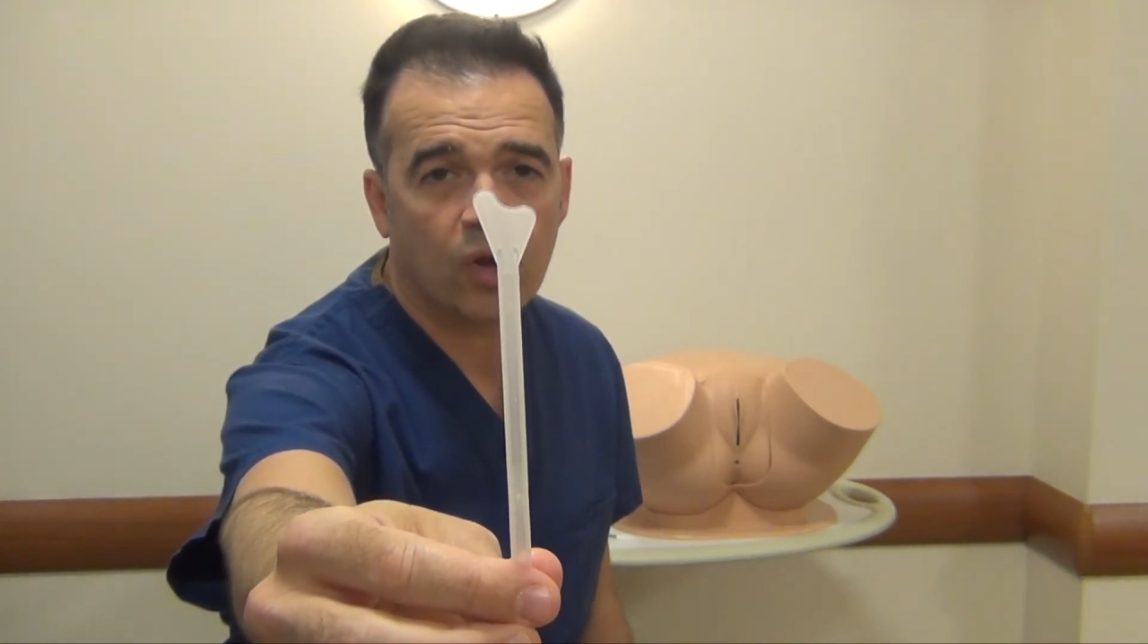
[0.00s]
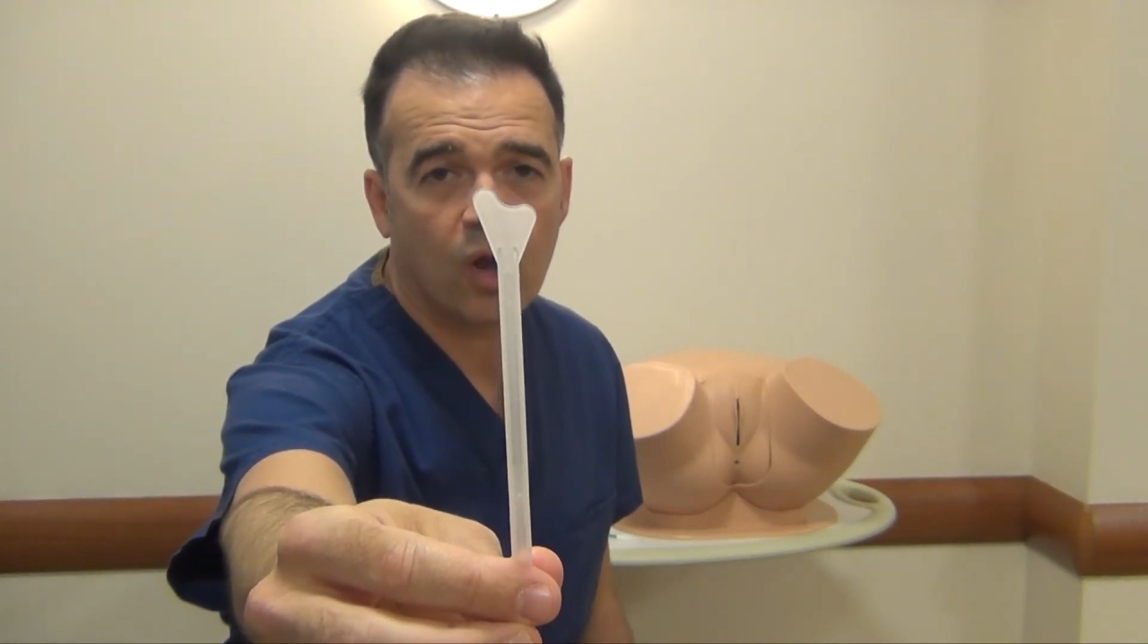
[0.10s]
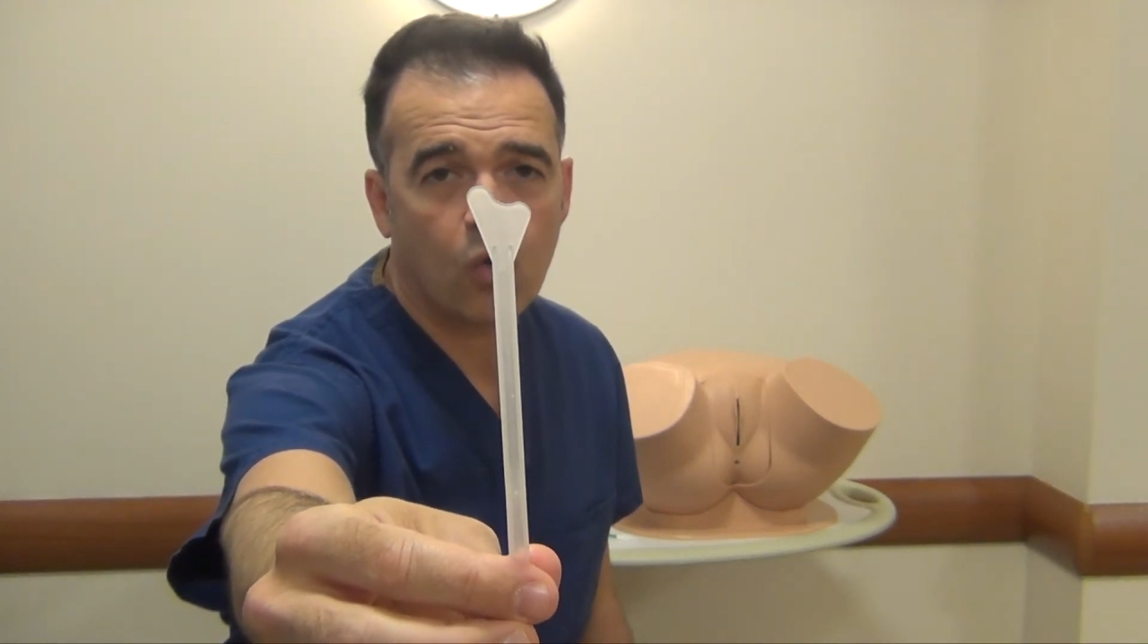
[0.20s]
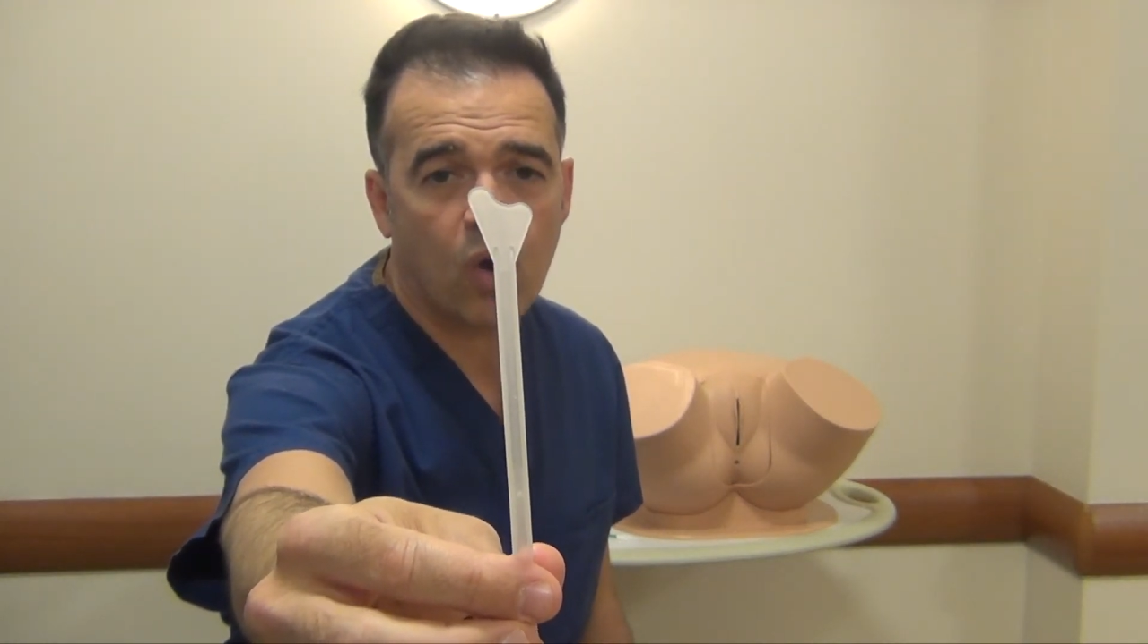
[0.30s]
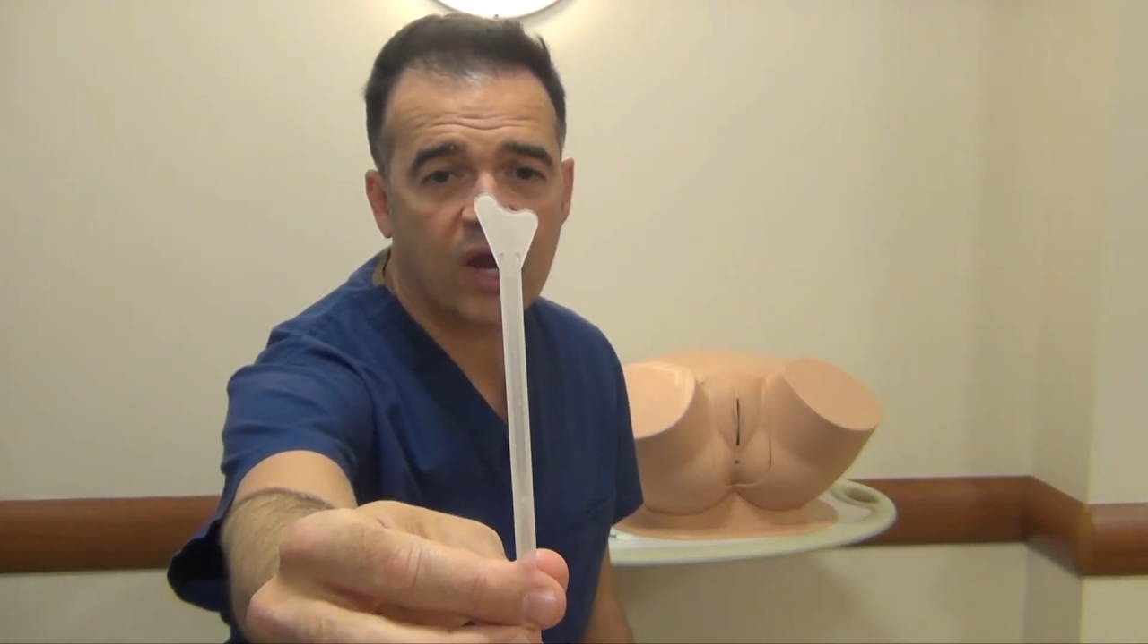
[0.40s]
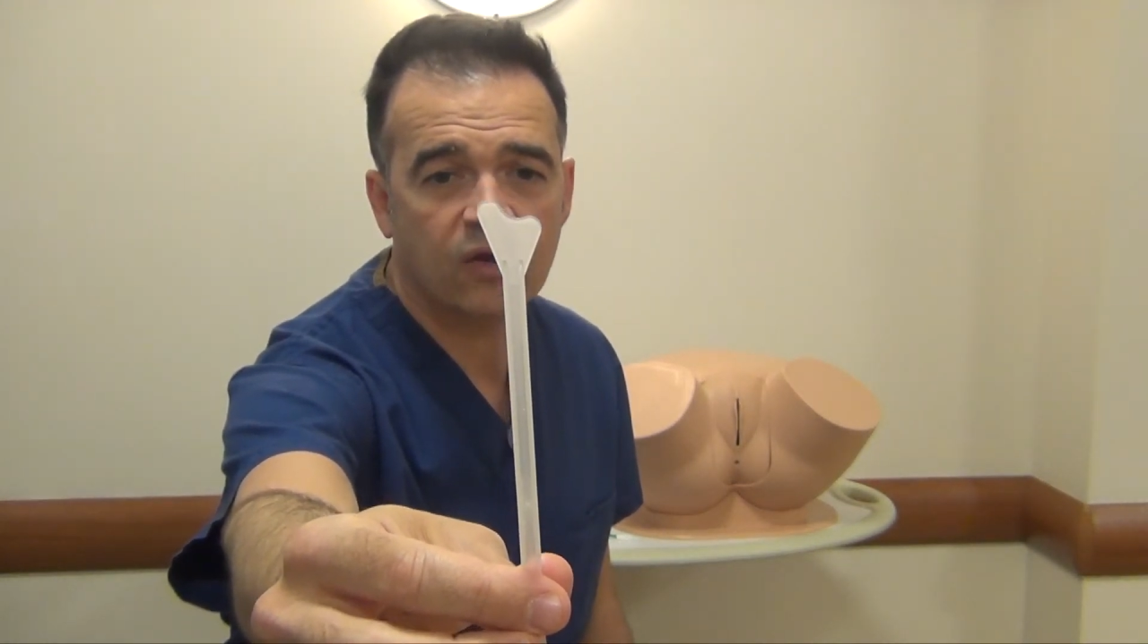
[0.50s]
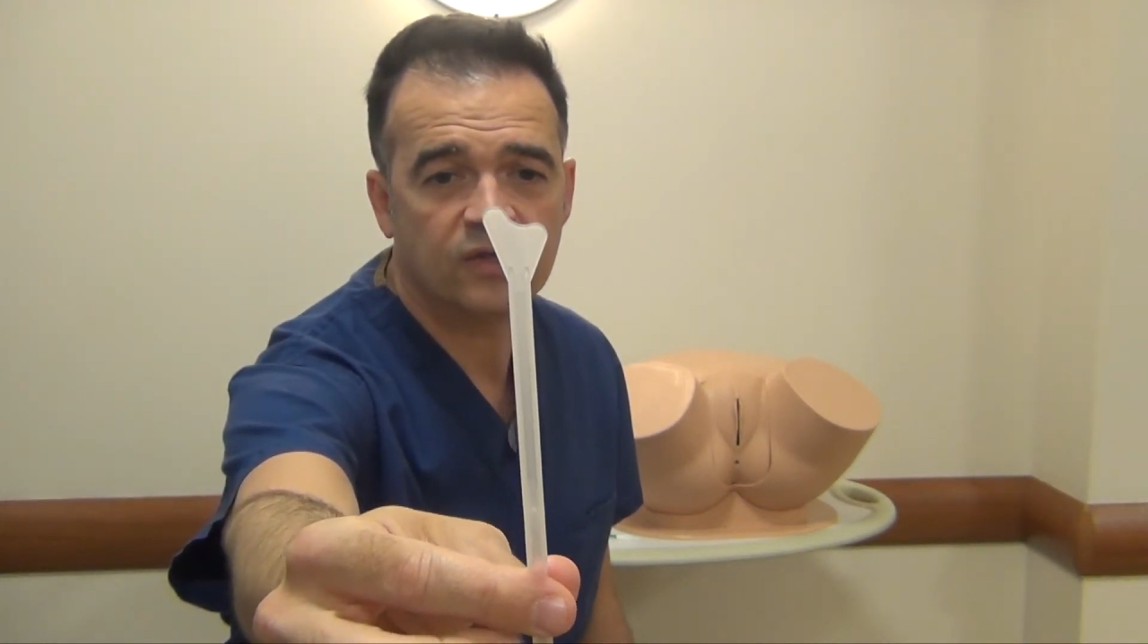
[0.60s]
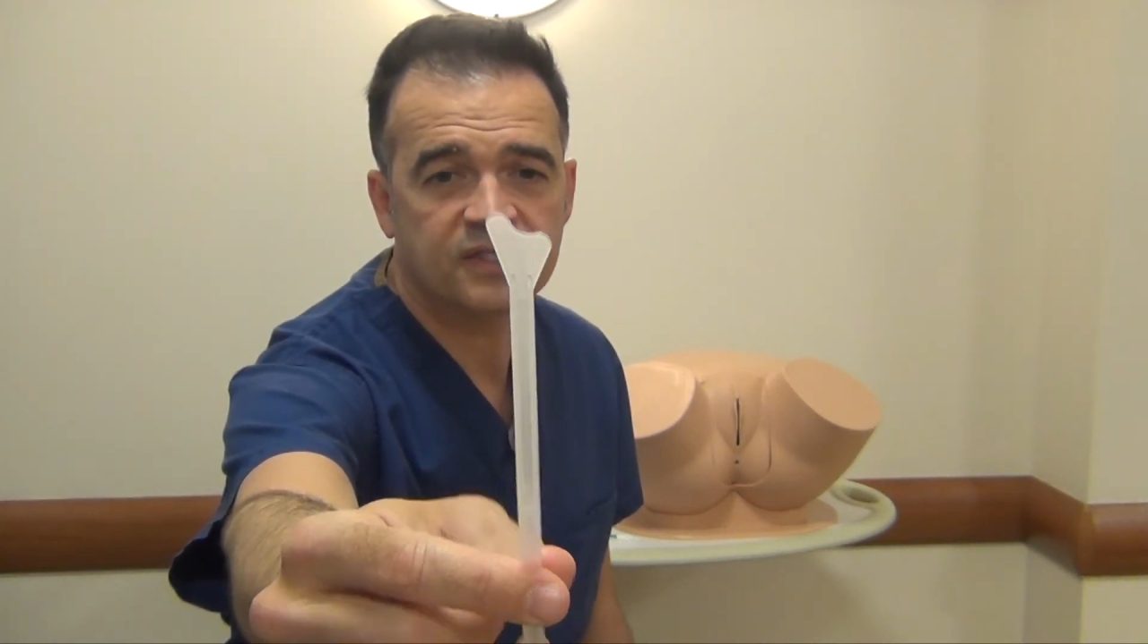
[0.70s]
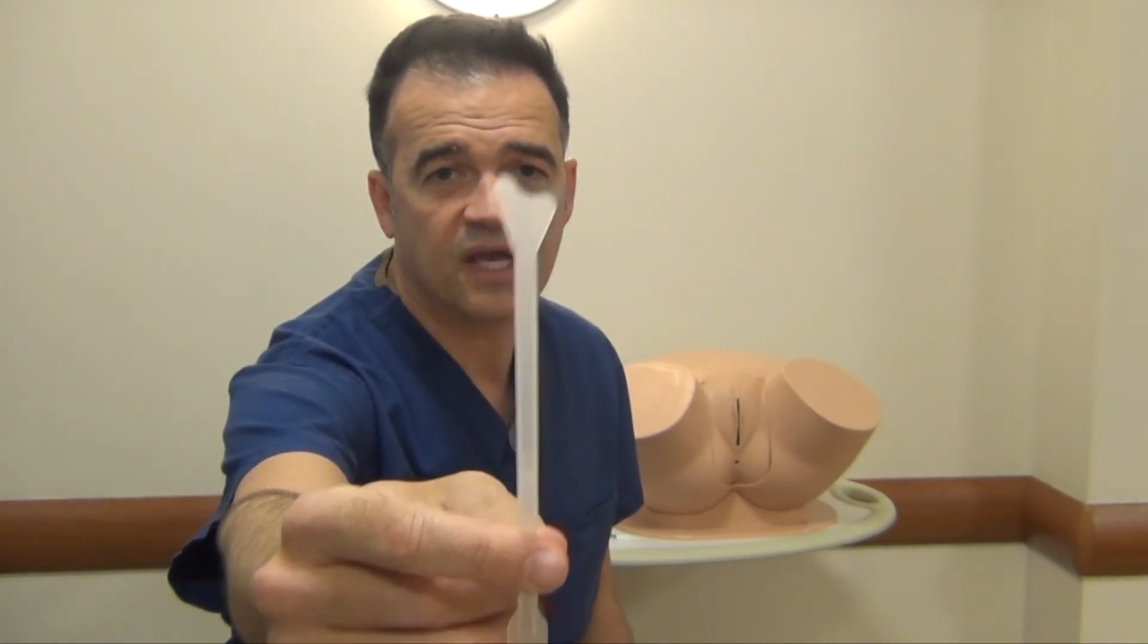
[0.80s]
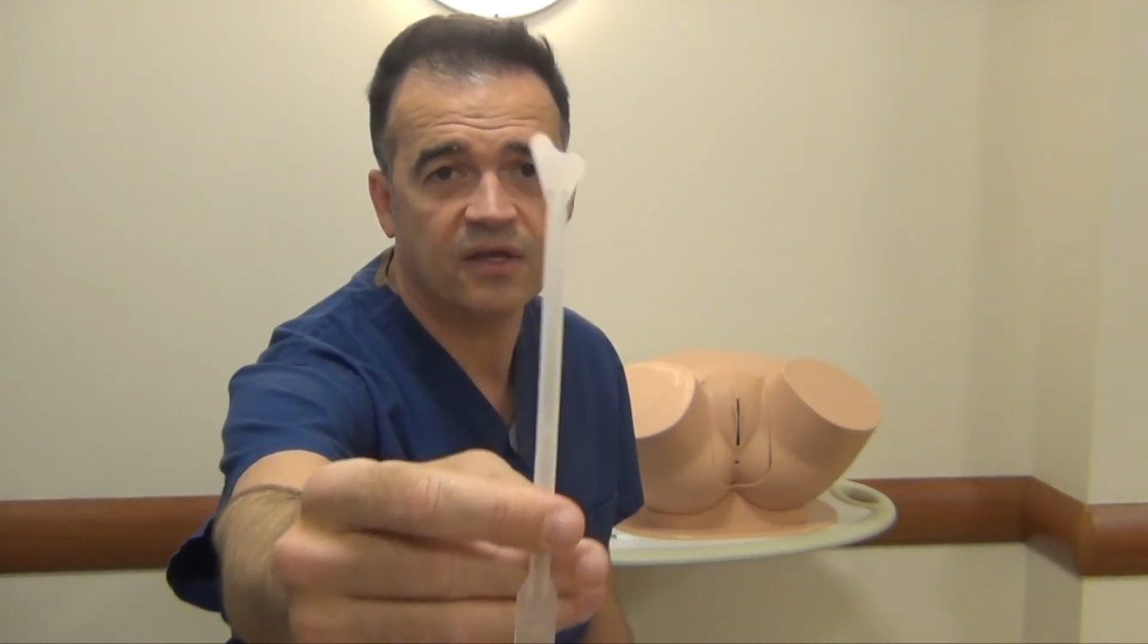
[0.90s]
acquire the
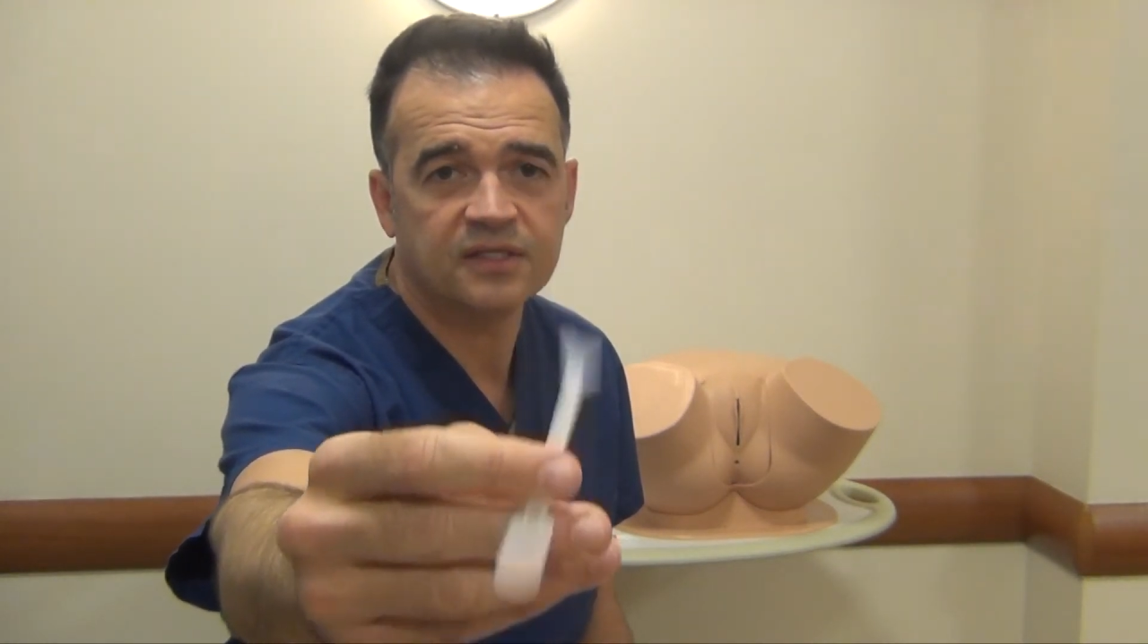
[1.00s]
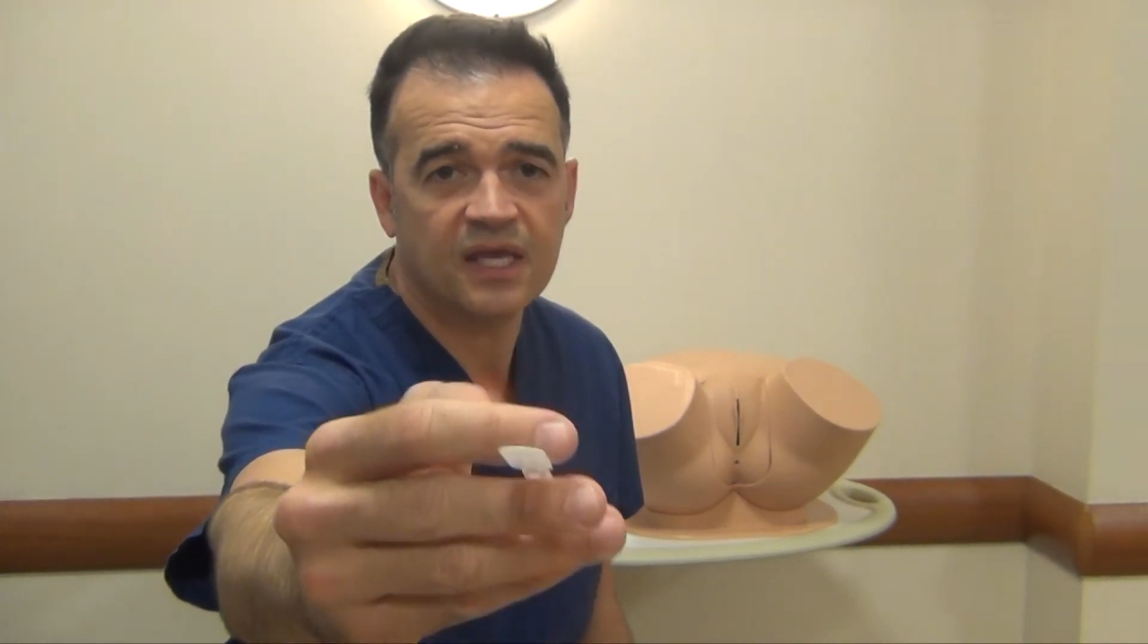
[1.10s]
cells,